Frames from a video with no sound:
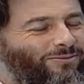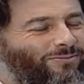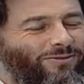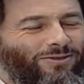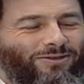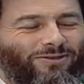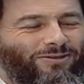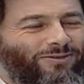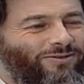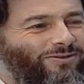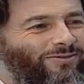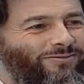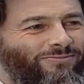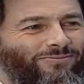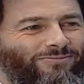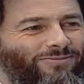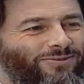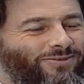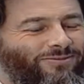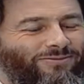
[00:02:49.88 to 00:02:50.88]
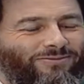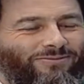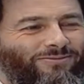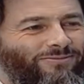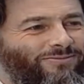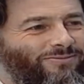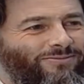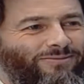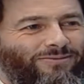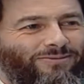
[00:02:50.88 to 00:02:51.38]
So Allah knew they will never
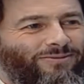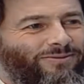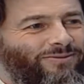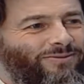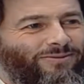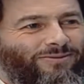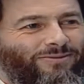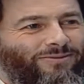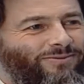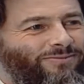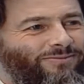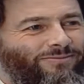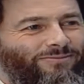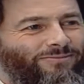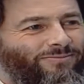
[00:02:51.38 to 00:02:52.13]
repent. Similarly,